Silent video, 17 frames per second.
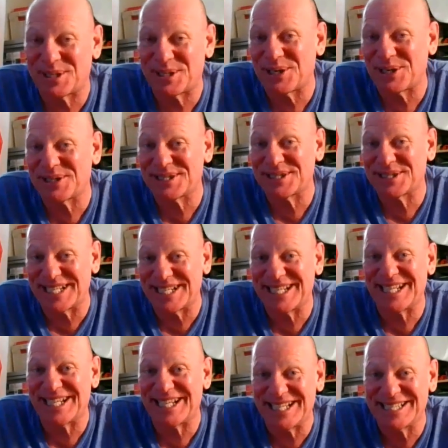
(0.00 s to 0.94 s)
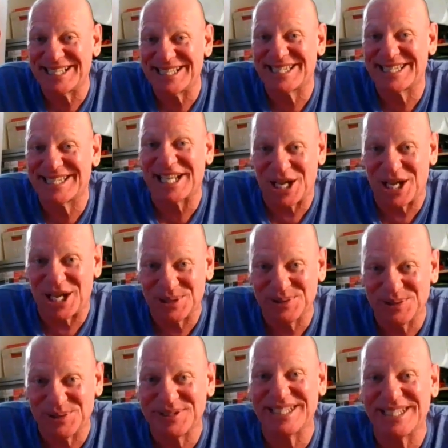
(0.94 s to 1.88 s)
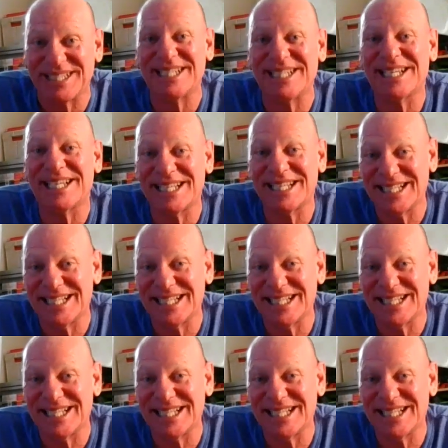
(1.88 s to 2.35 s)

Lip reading: because it is the only